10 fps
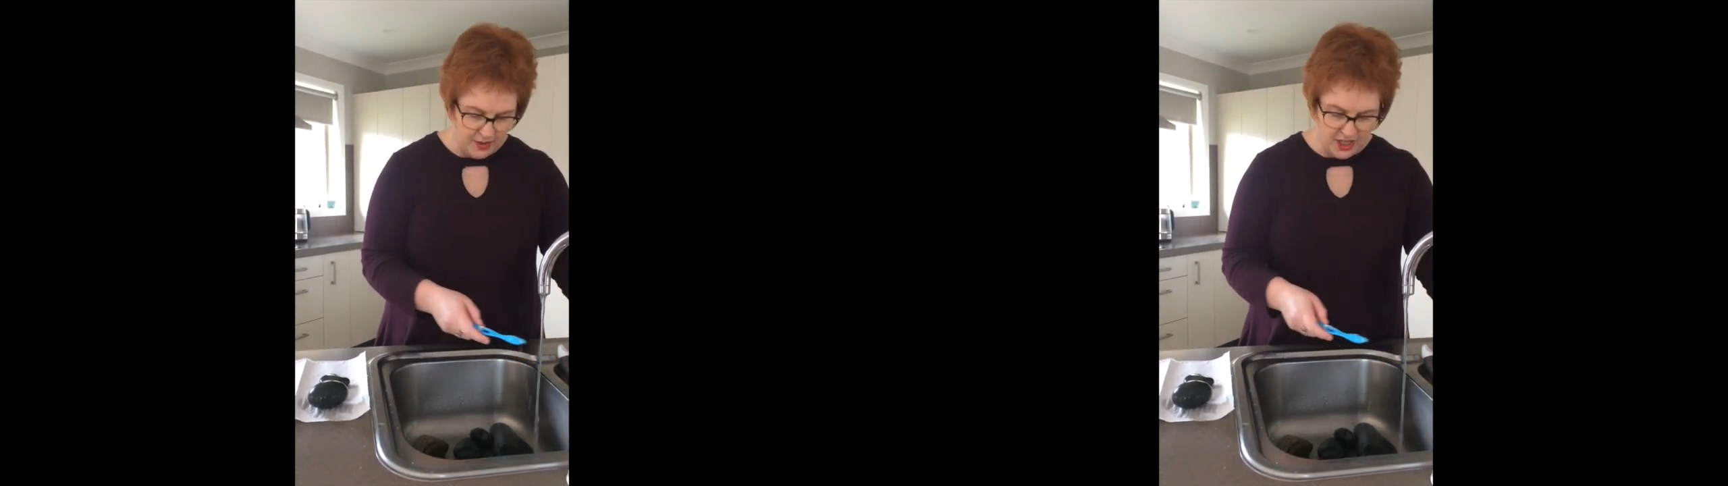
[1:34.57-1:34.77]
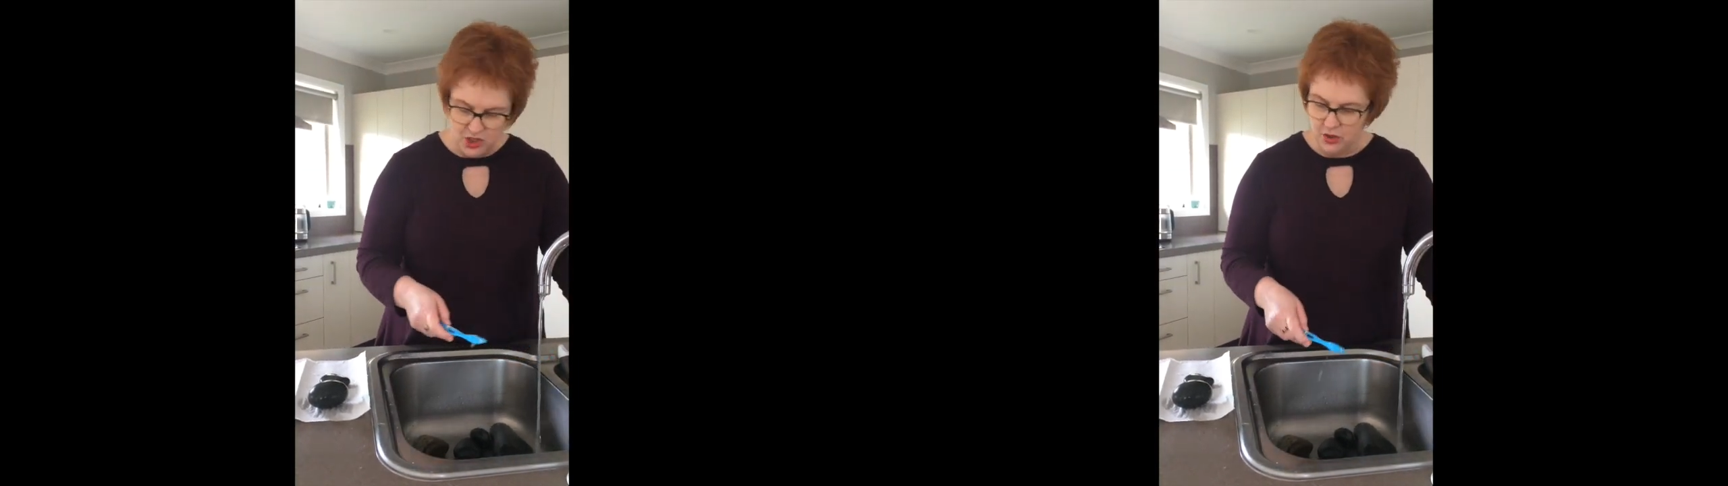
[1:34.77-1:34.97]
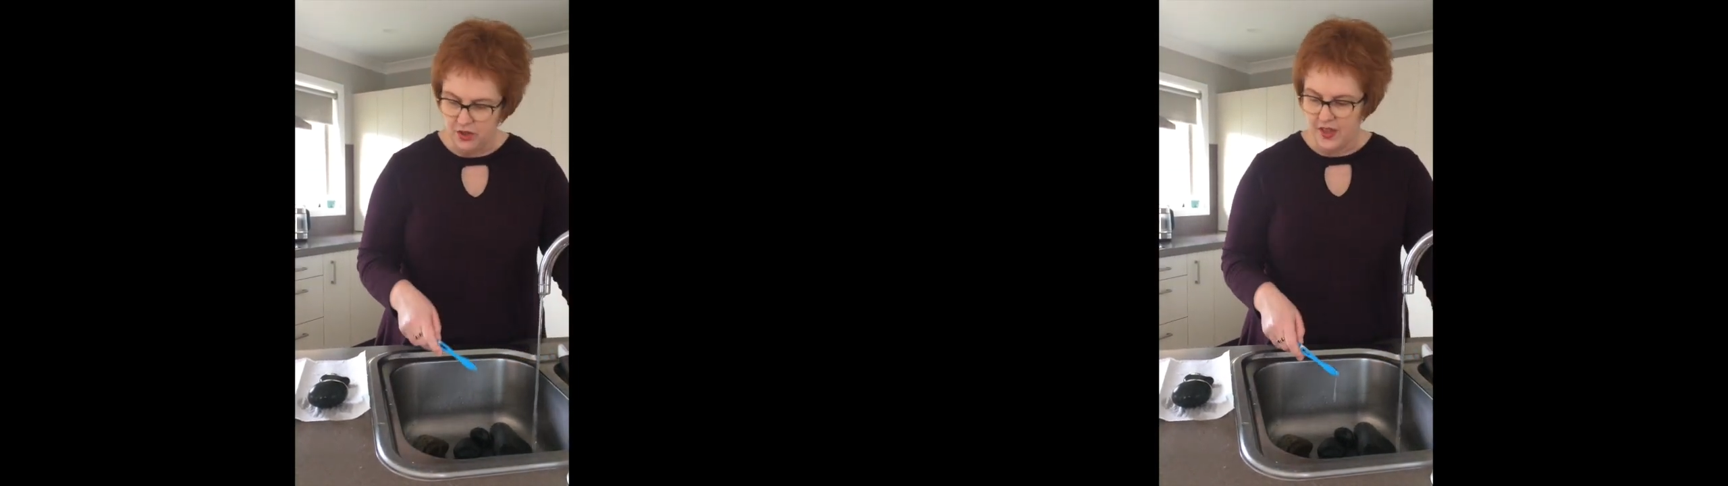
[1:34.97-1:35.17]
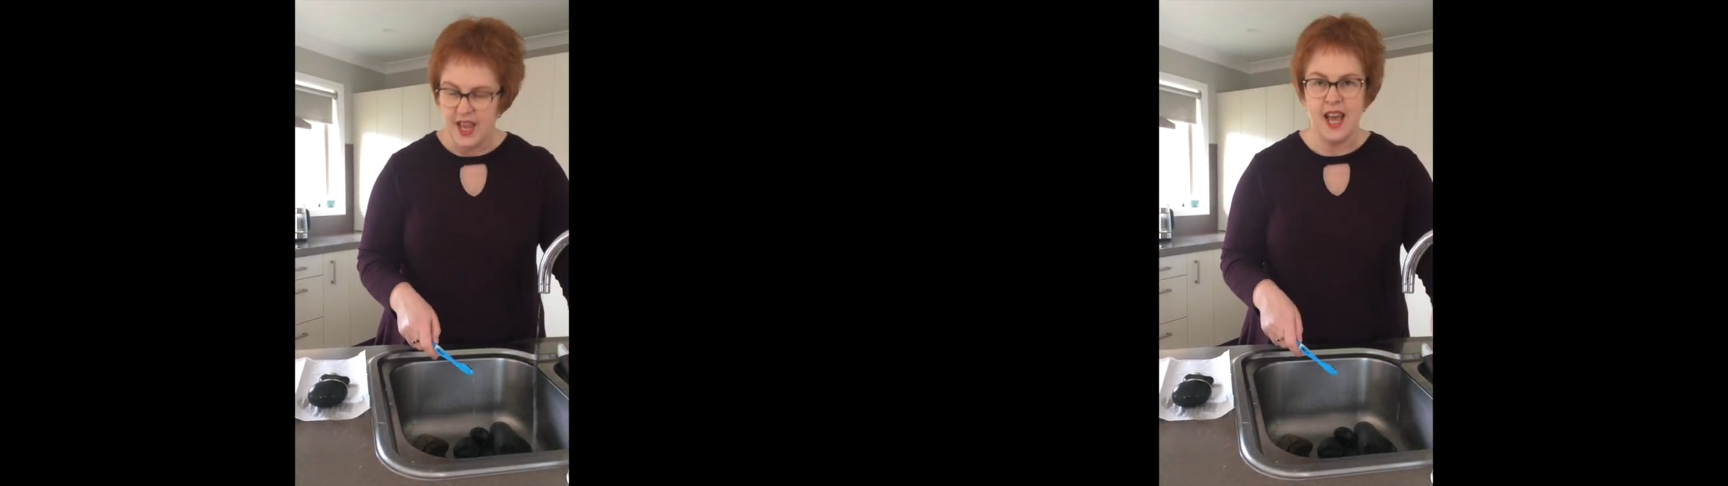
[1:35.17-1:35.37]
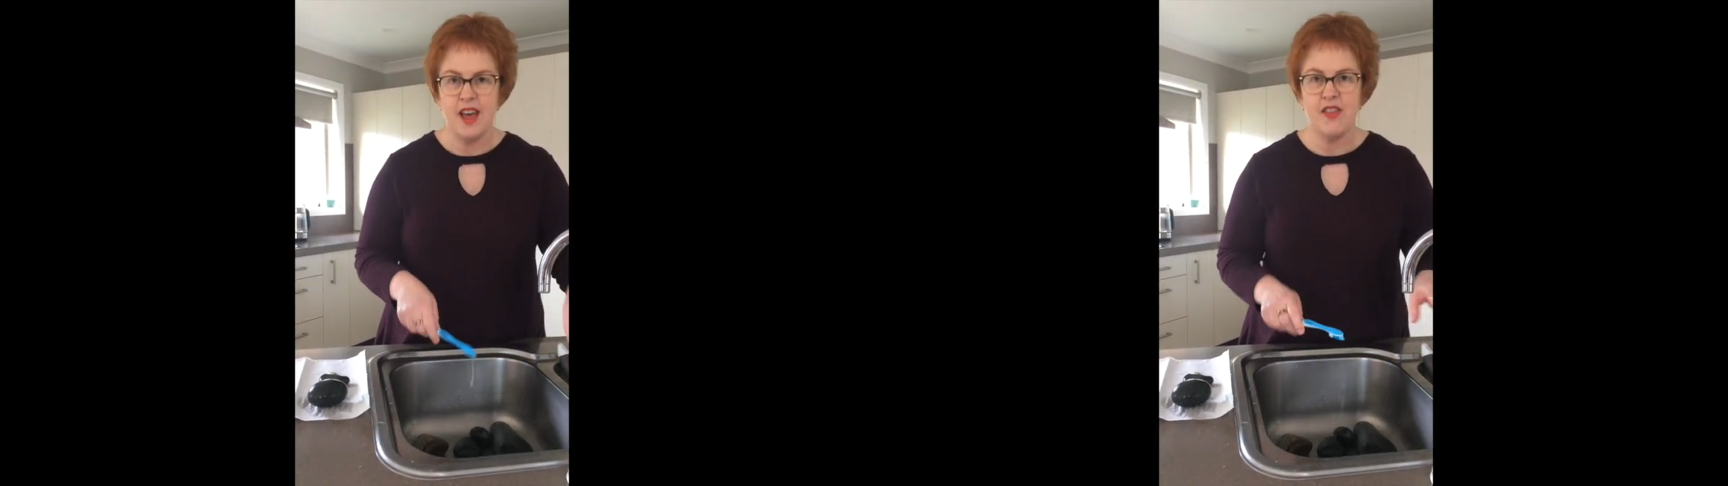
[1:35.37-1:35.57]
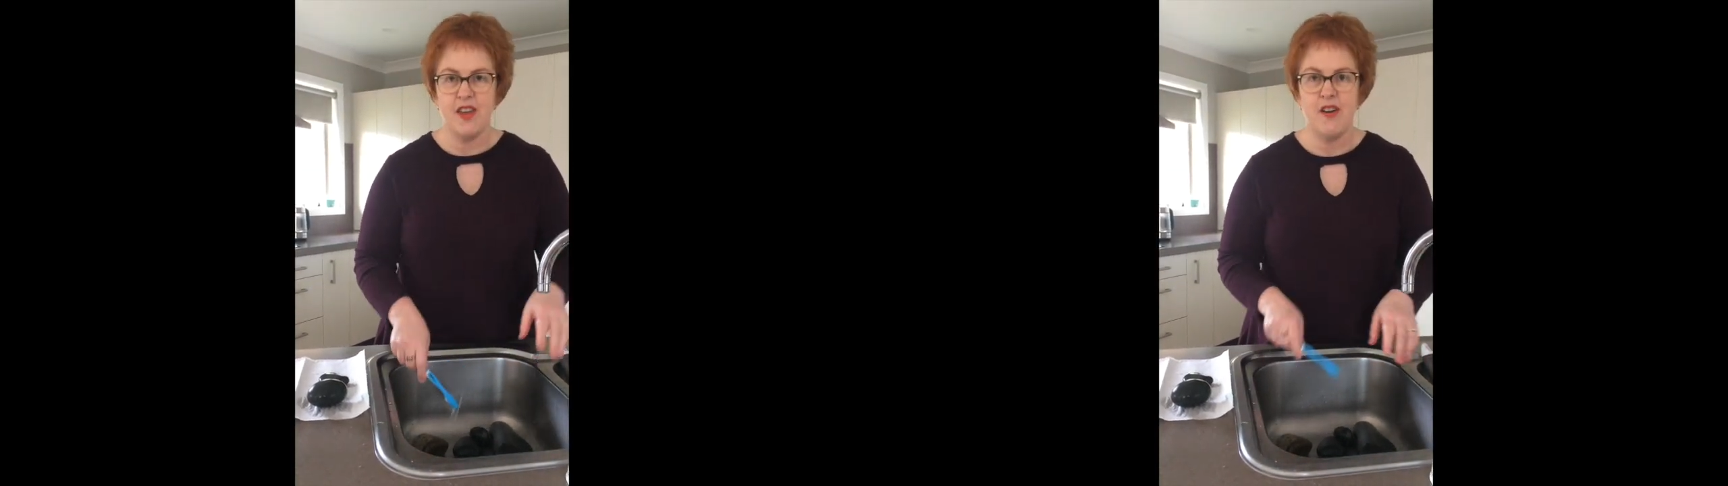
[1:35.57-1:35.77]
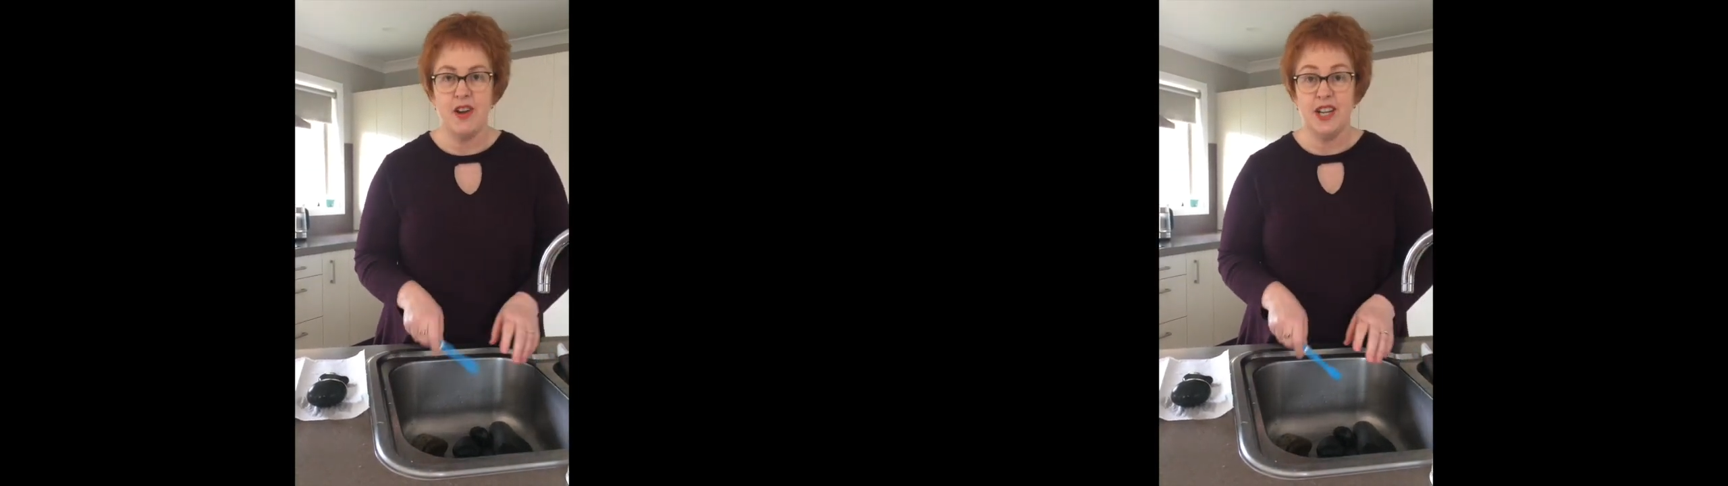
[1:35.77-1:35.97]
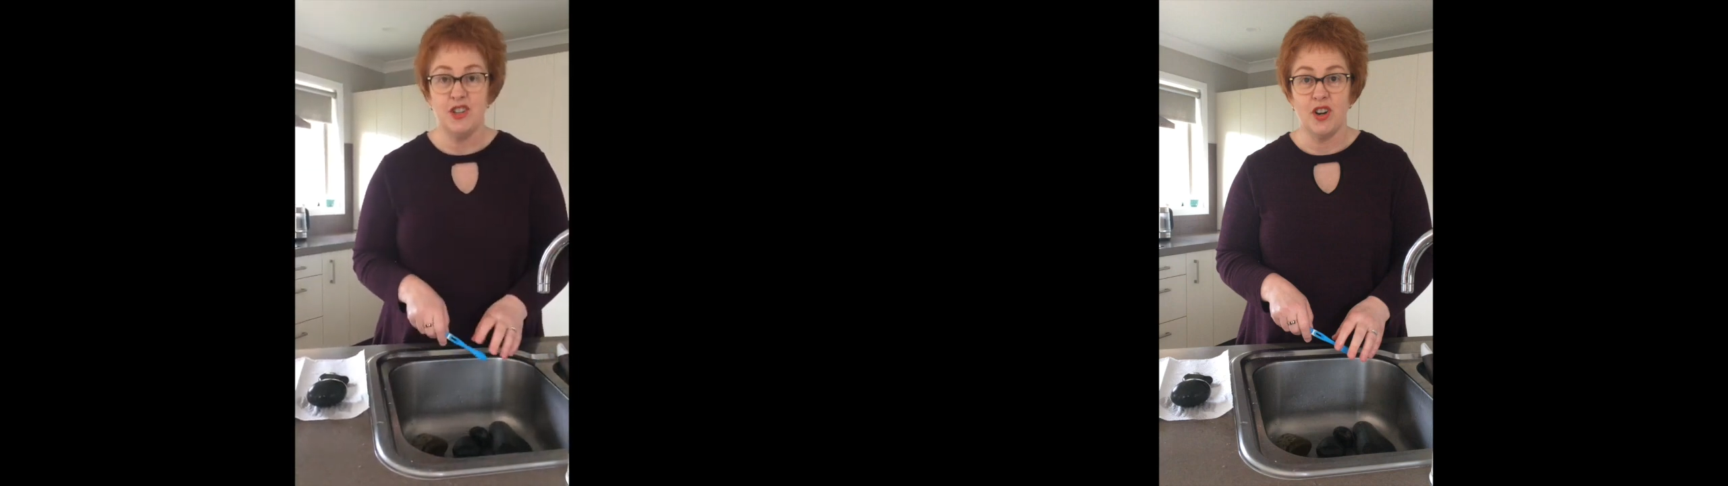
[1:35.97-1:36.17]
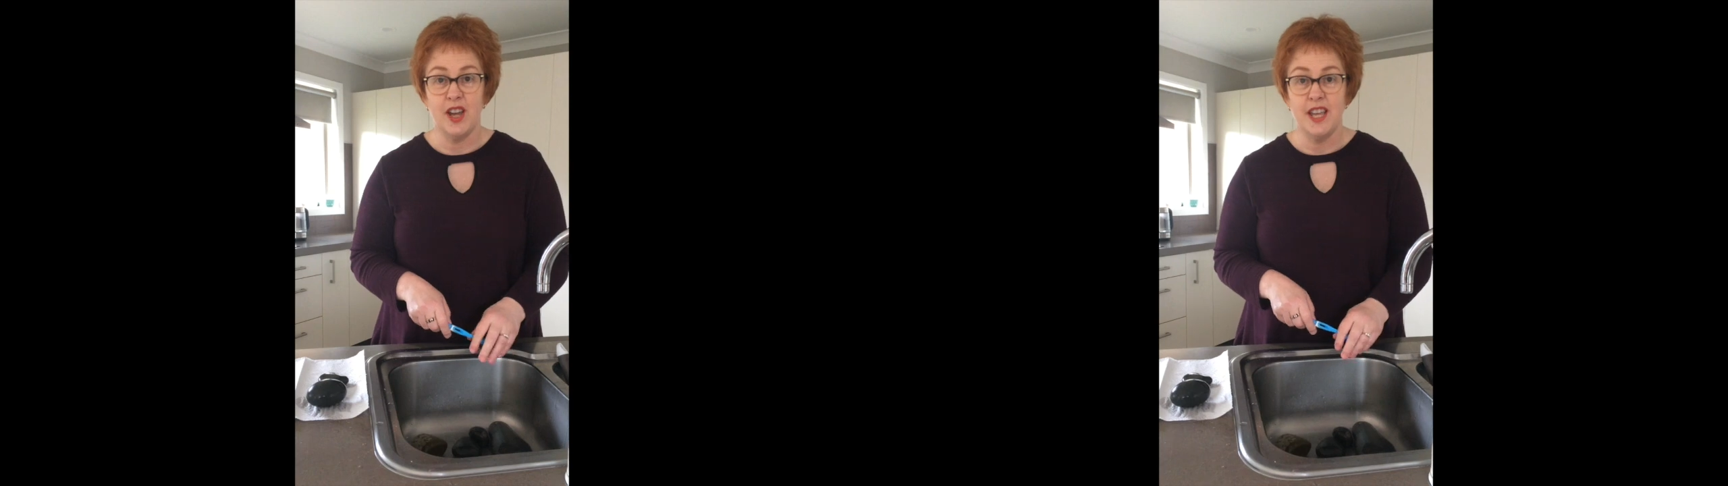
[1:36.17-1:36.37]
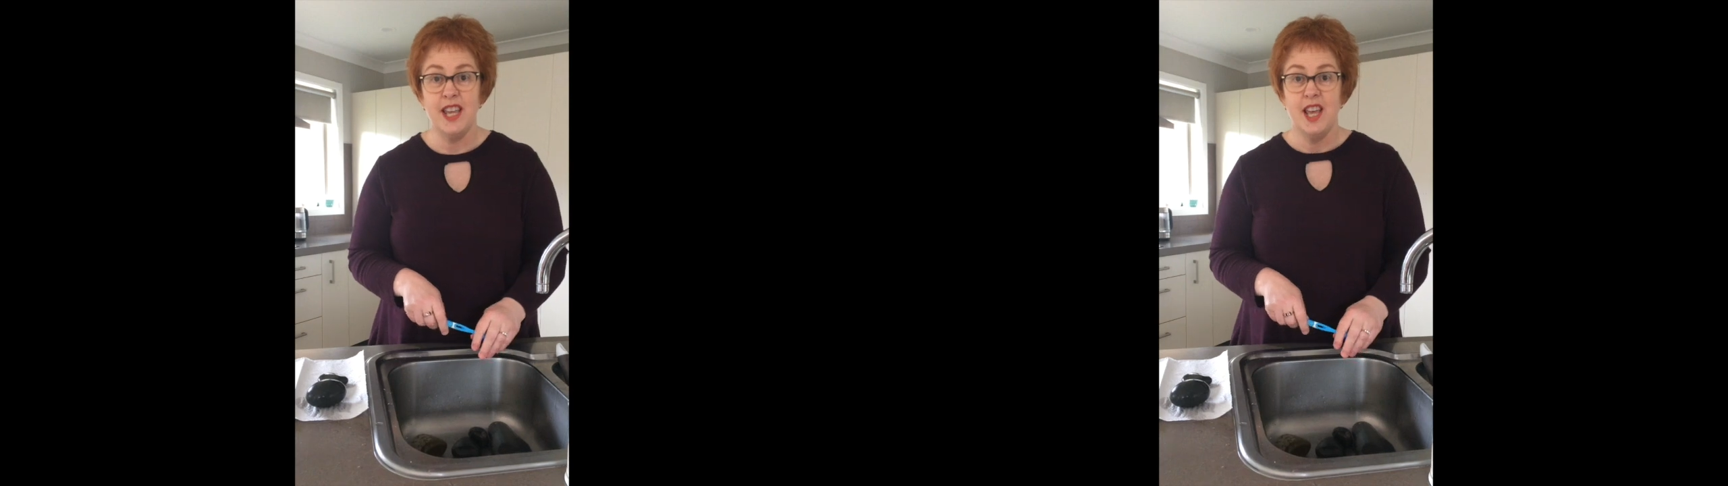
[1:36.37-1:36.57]
make sure that they are thoroughly
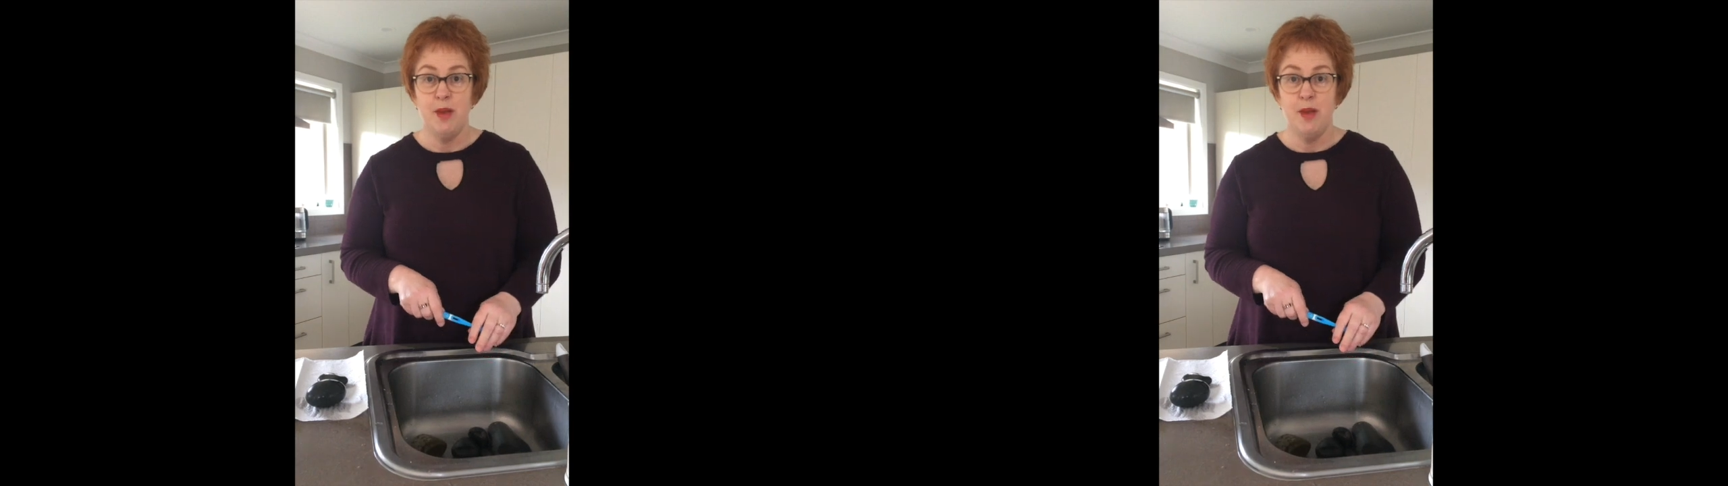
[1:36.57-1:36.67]
dry